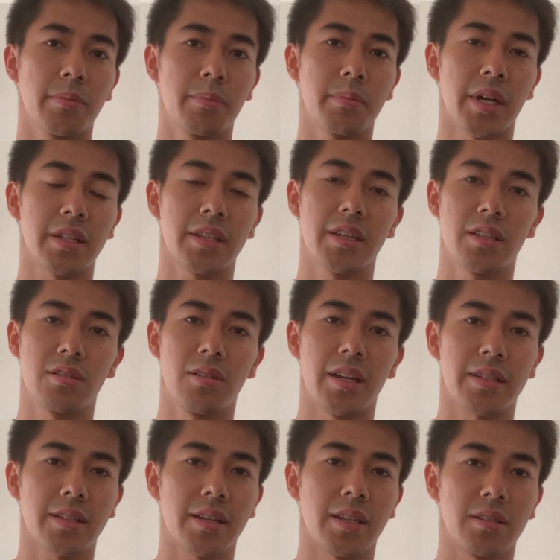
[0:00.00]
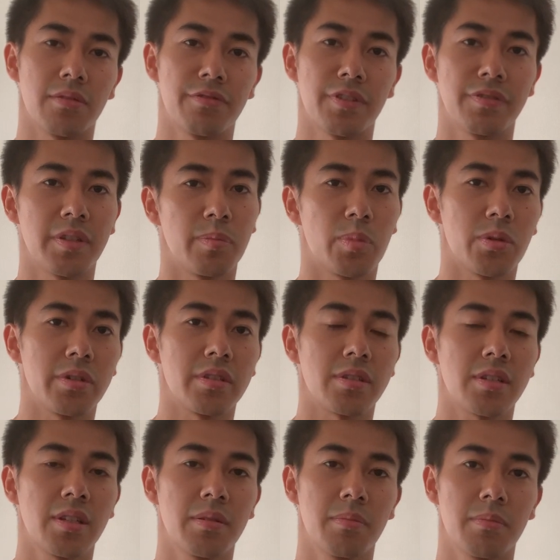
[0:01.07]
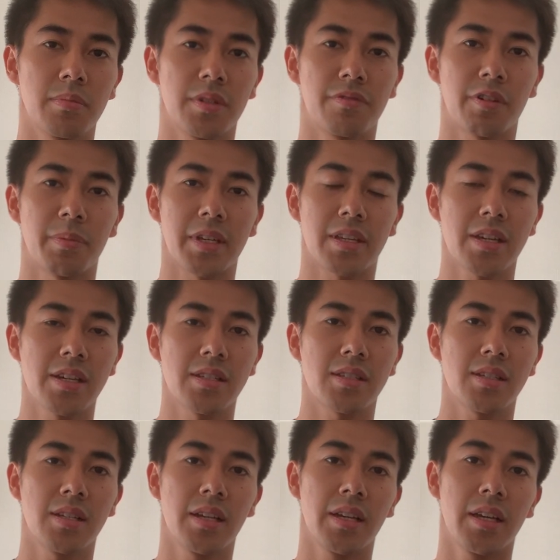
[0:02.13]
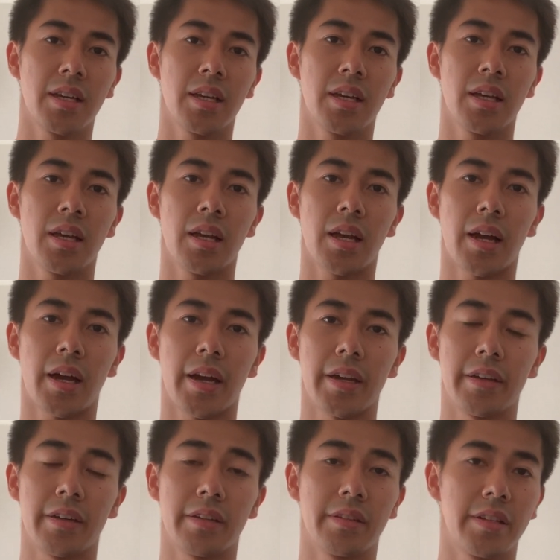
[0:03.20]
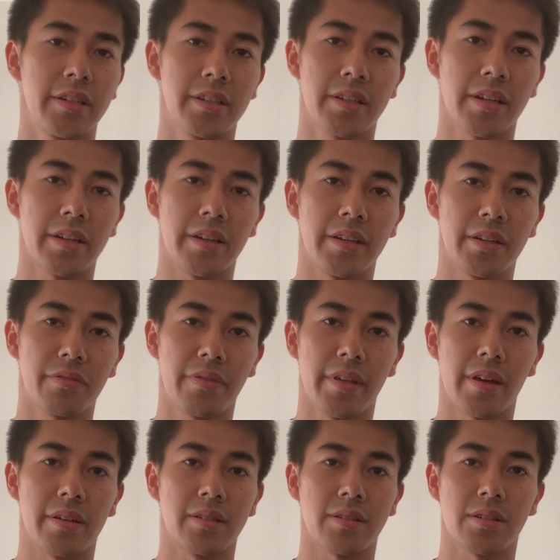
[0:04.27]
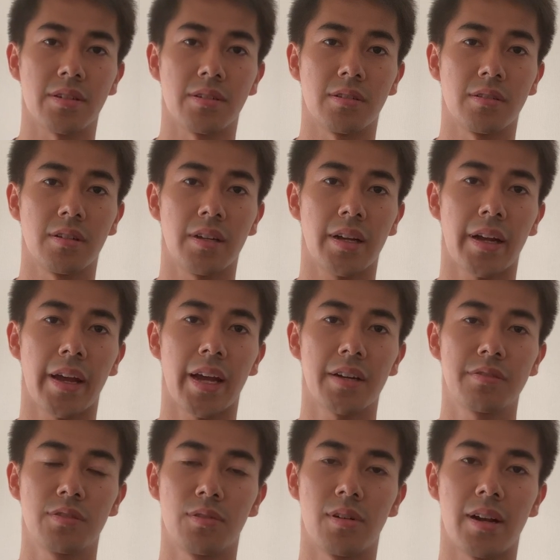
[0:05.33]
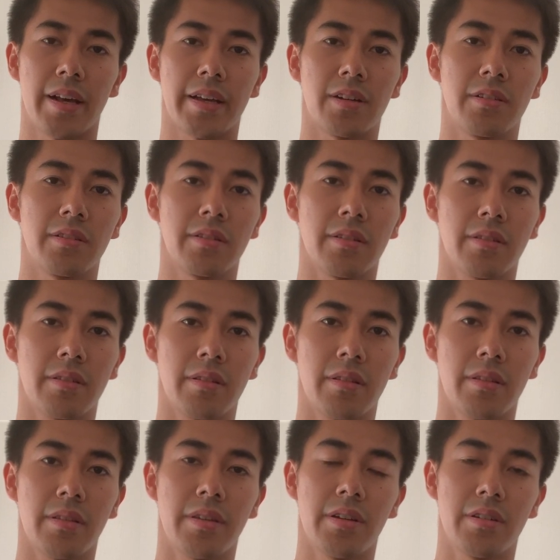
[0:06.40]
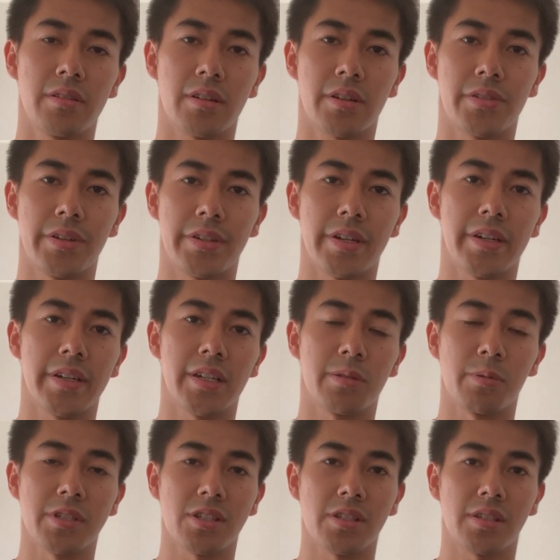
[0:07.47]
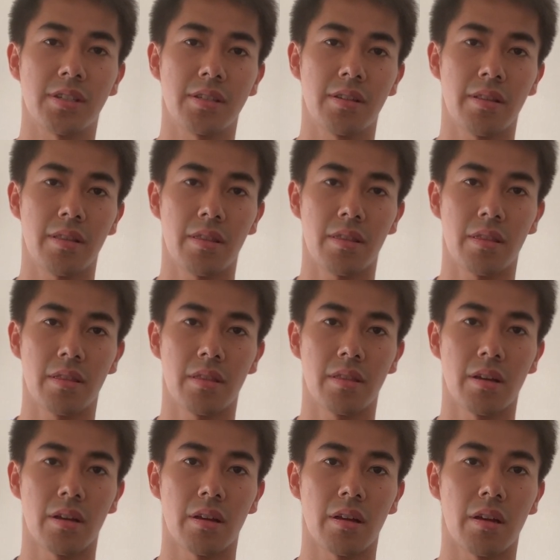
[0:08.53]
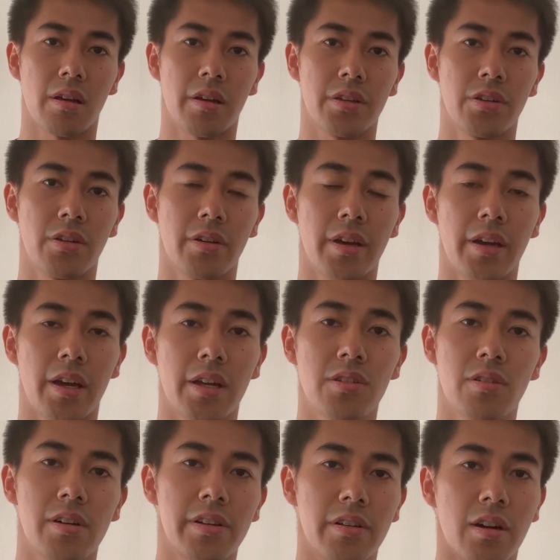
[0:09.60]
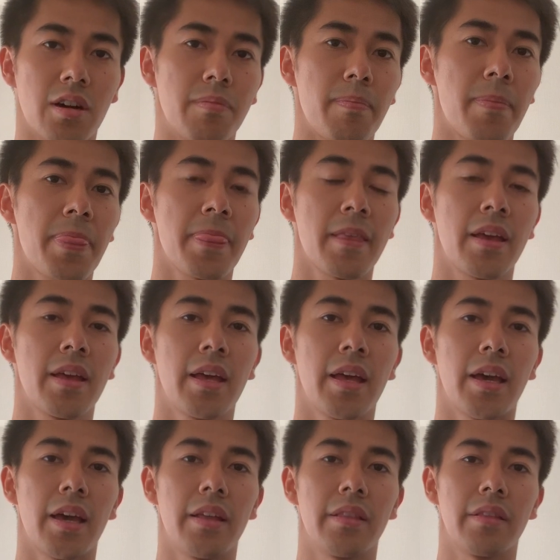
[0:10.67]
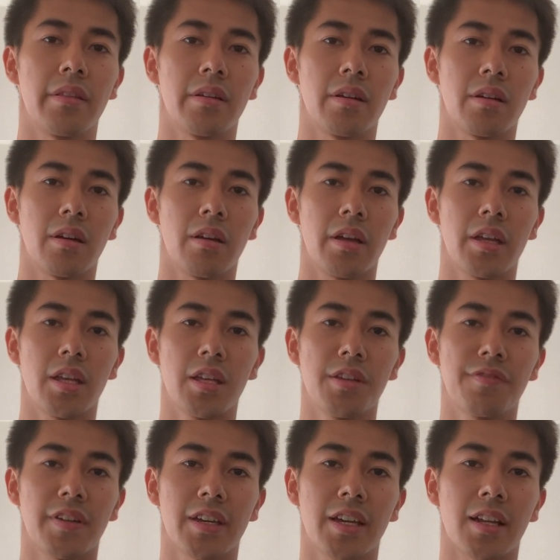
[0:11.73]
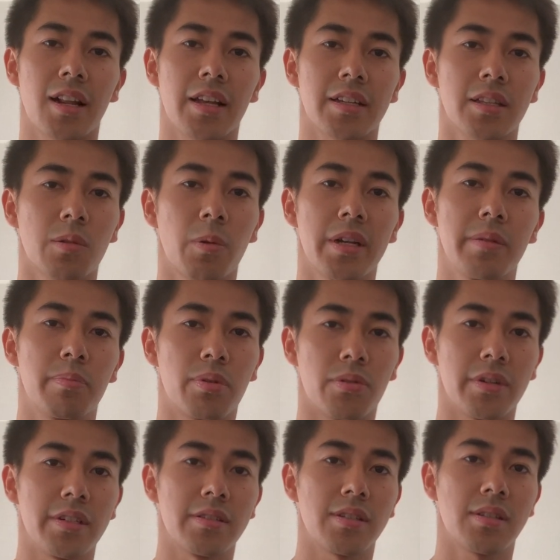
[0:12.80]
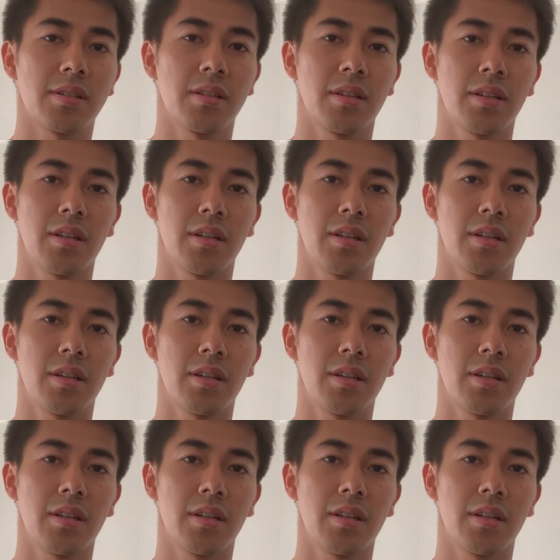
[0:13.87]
might get you like 10-15 points. But for my case, I didn't get any of that. So I have to rely on the other criteria, which is your annual income. And if I get like 20 points,